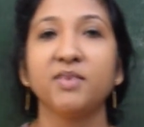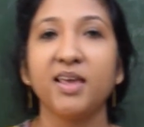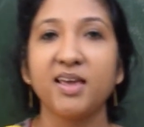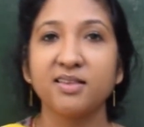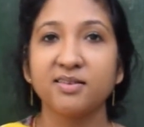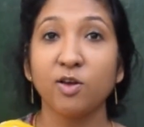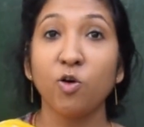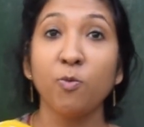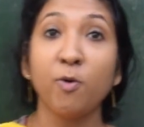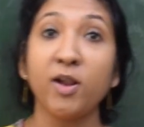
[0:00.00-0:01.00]
Yes,
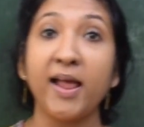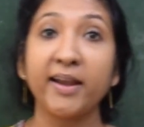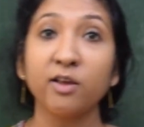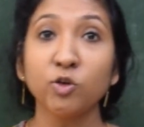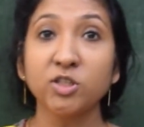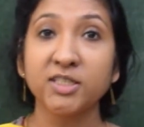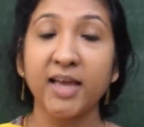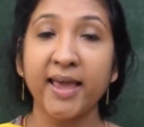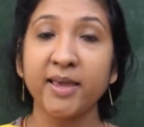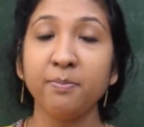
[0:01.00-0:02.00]
hope all had a good
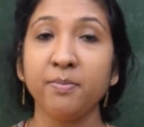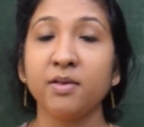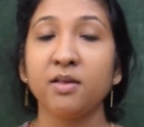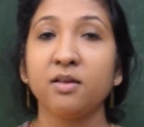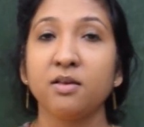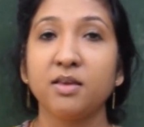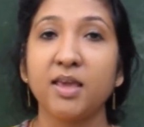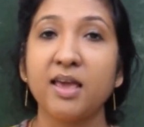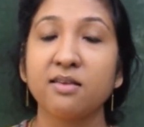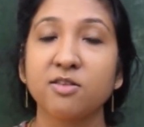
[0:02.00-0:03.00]
time.
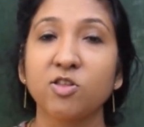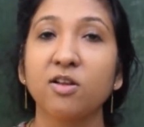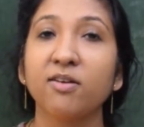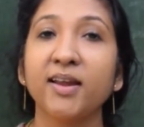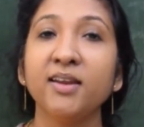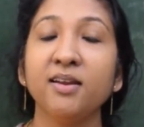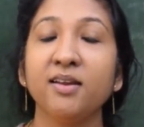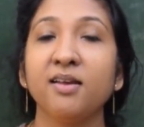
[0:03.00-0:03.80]
Yes, children.